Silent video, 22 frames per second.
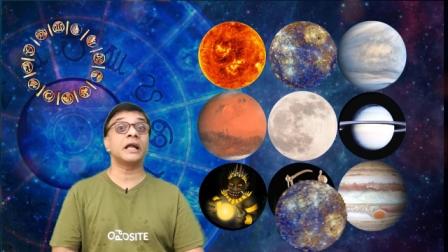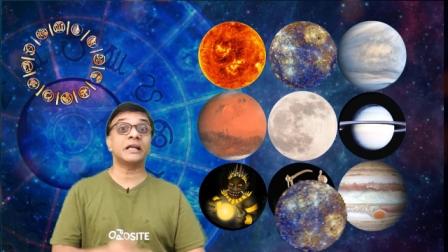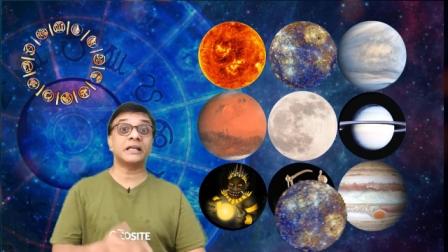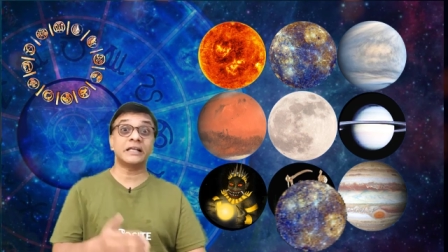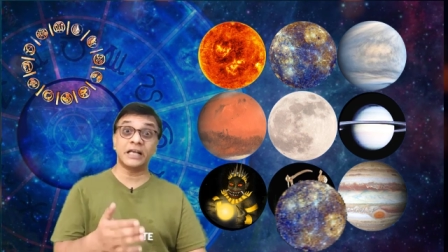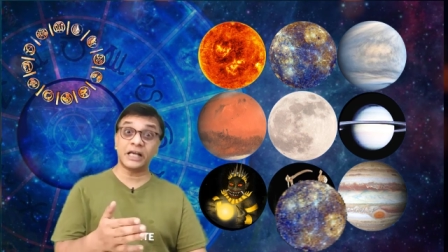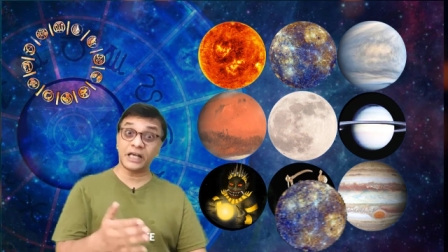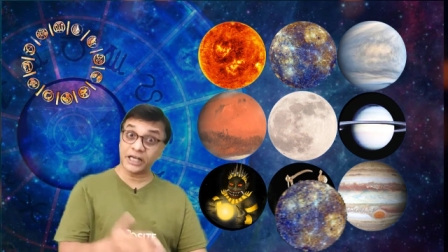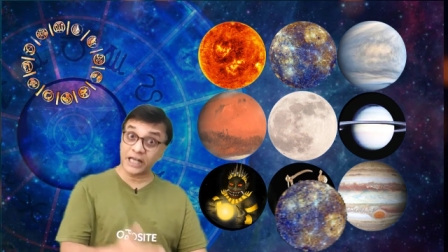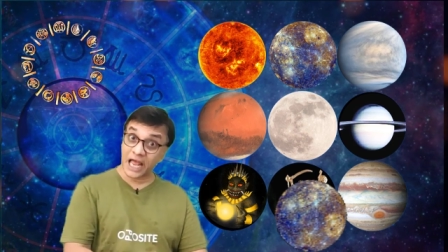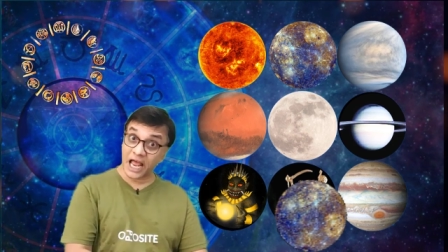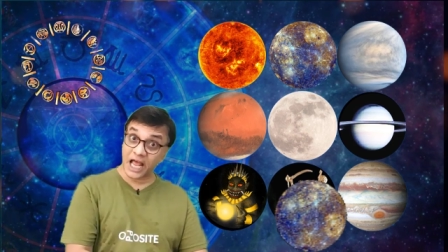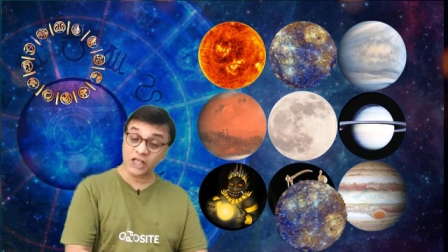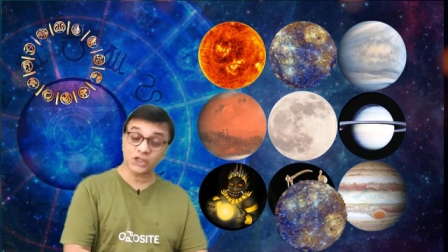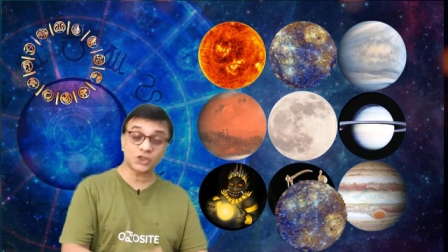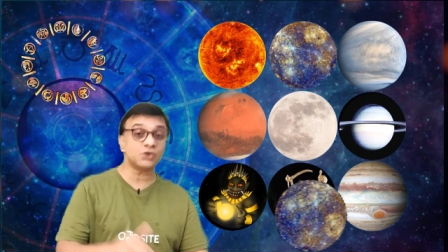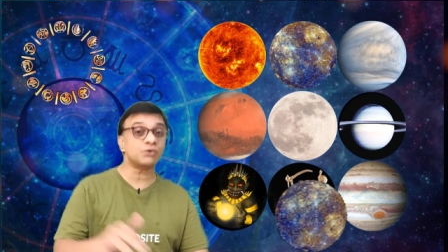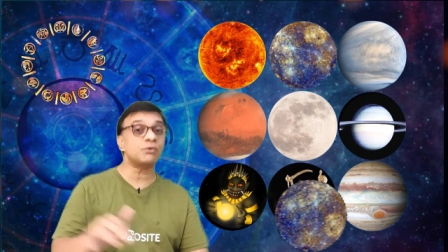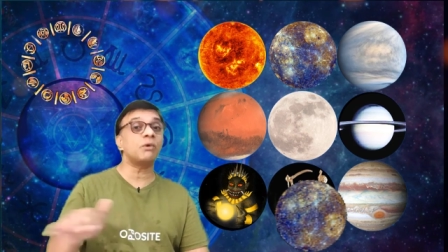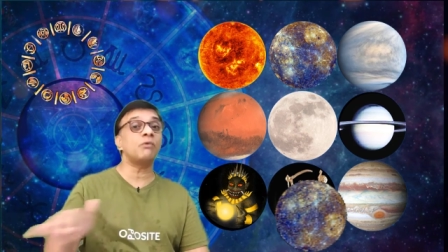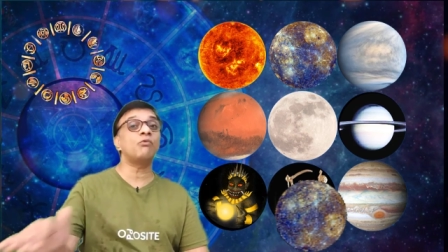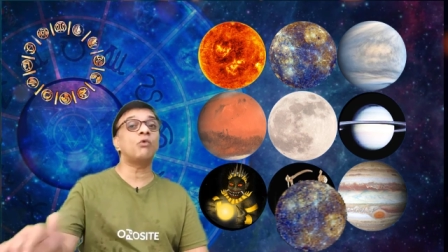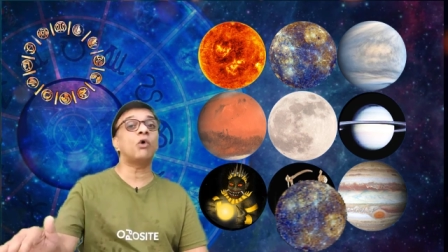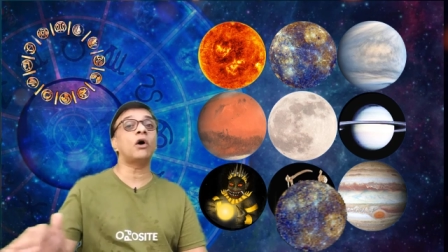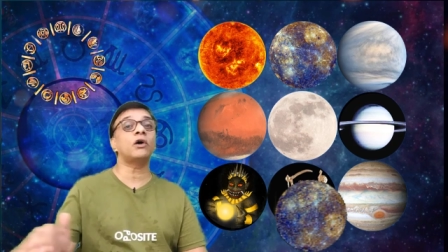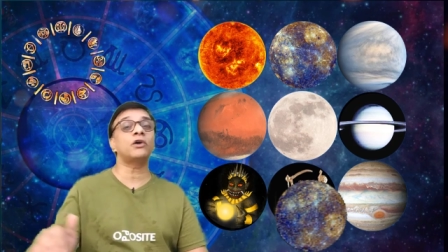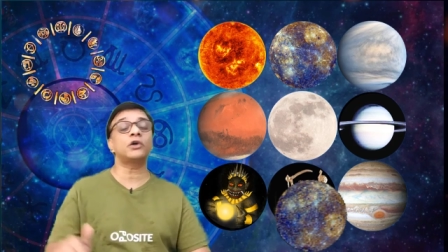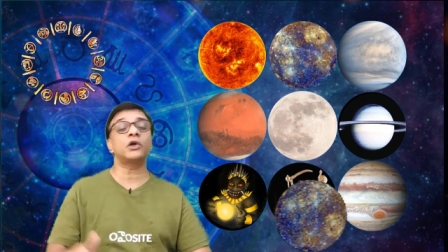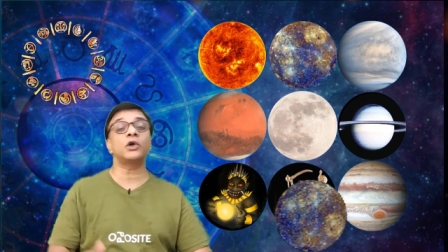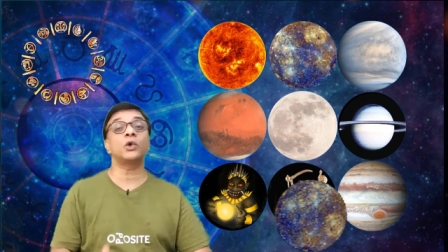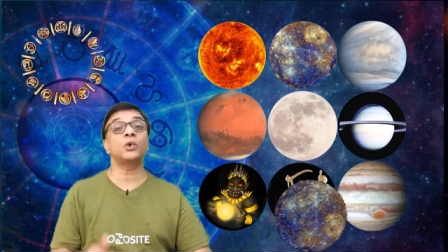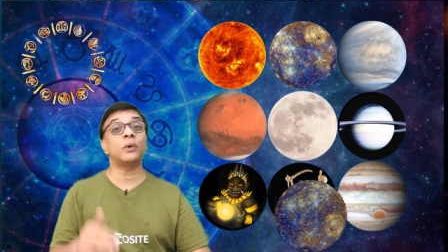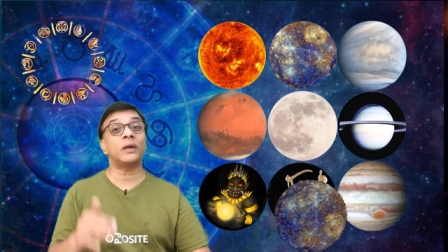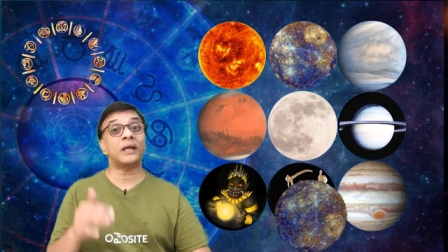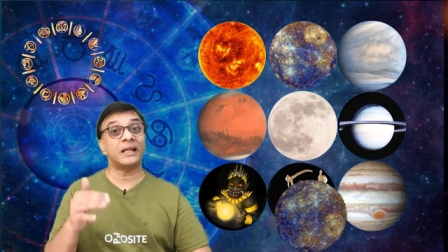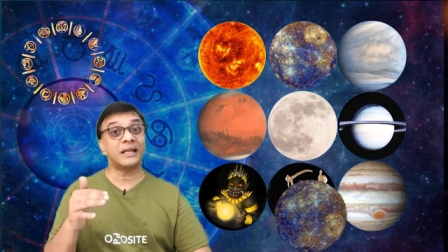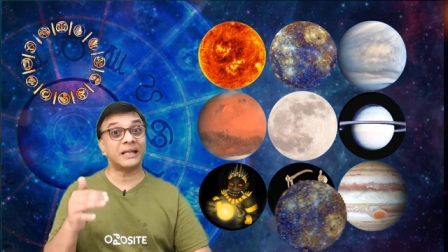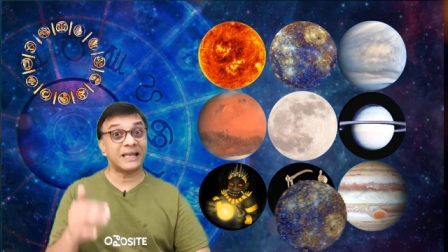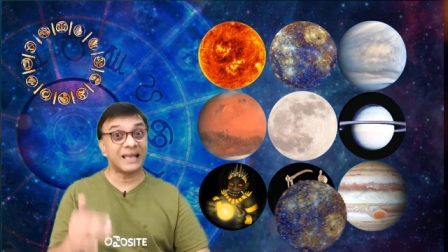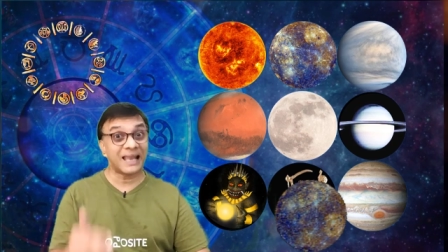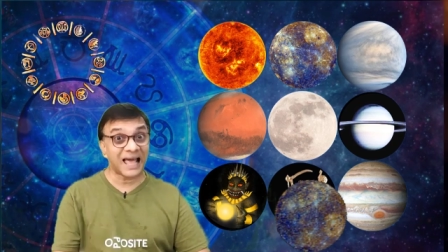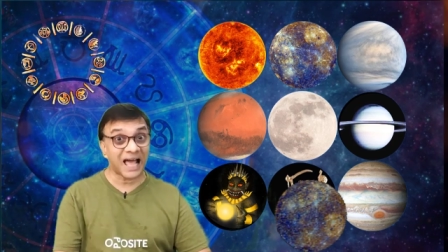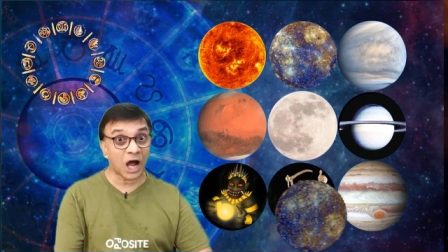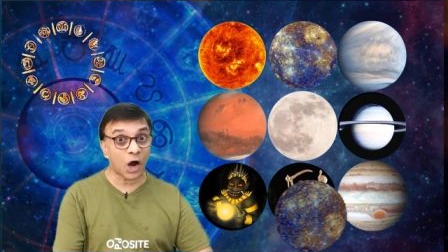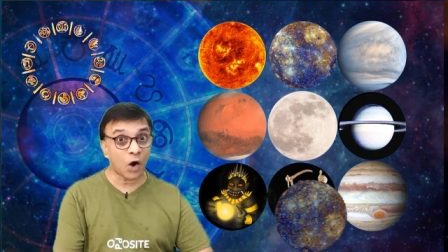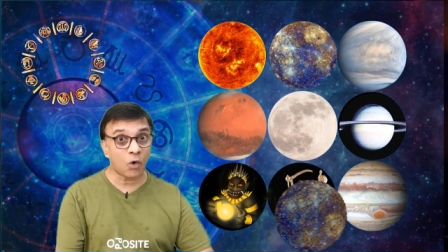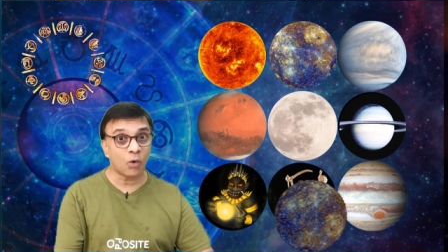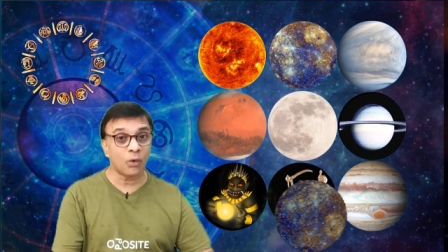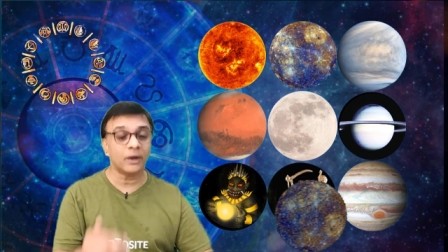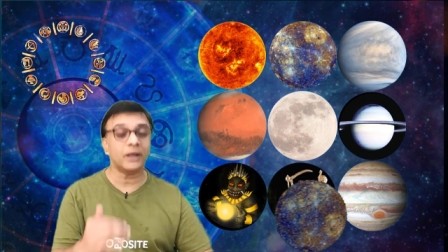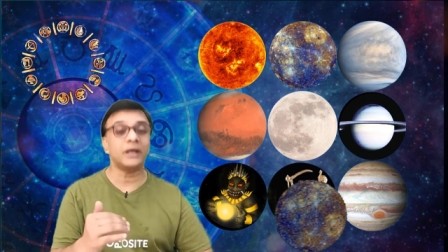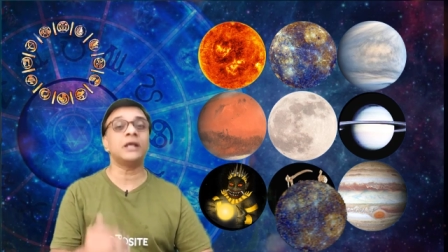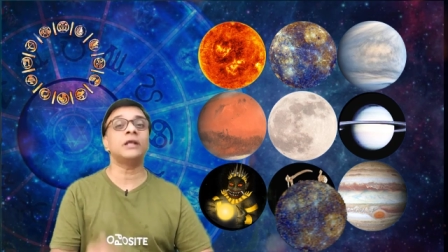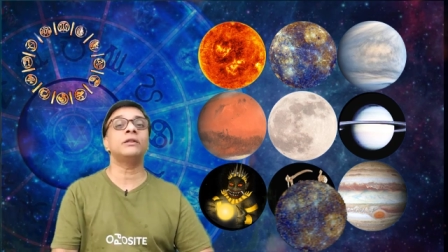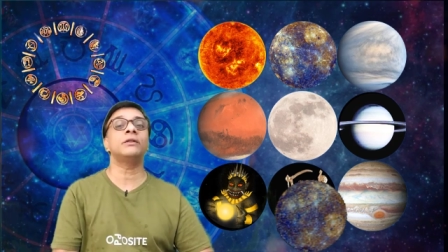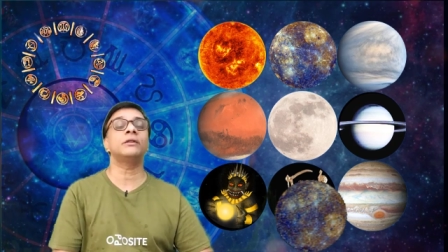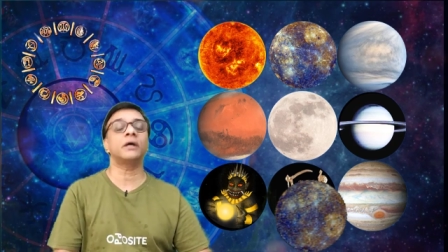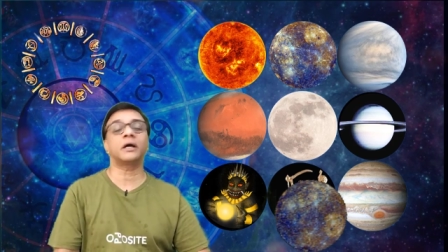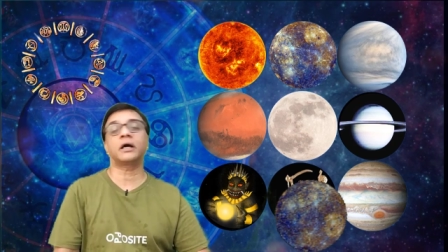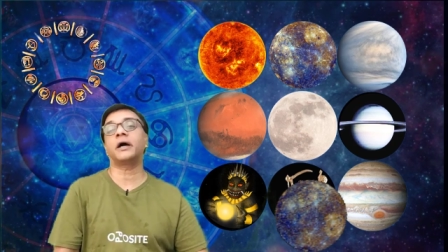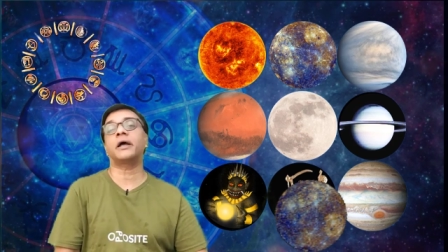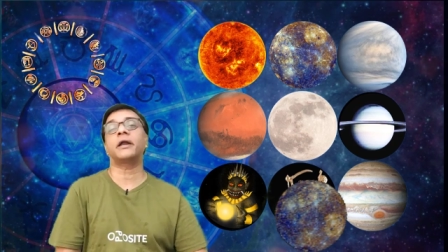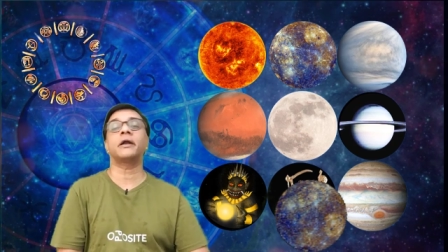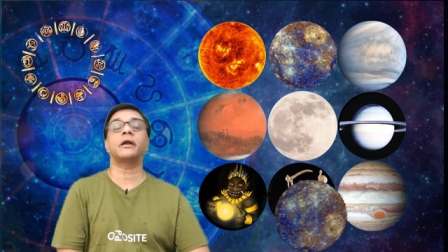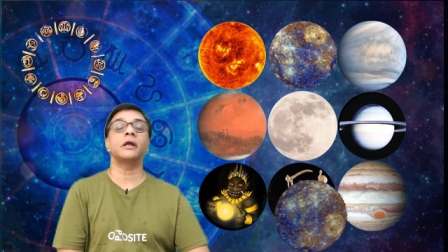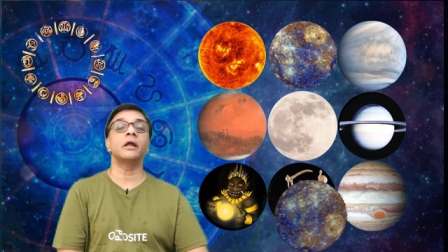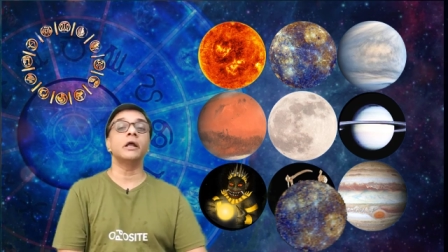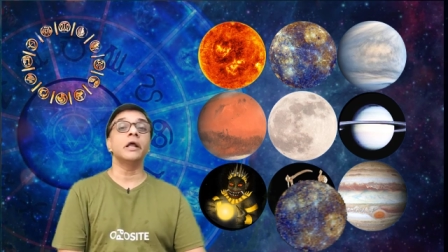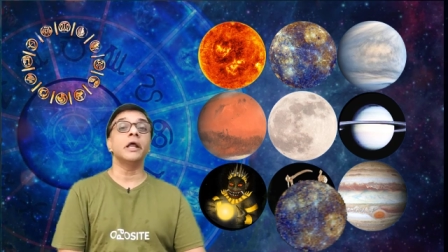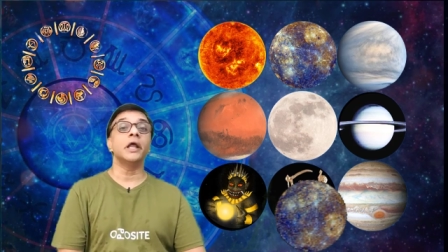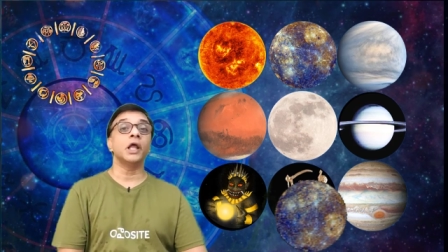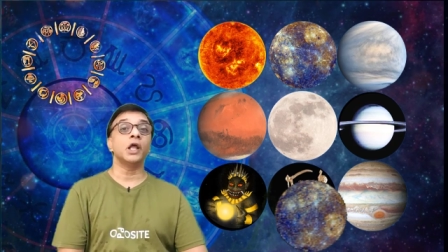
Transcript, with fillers: get detached from what you're doing now in the current.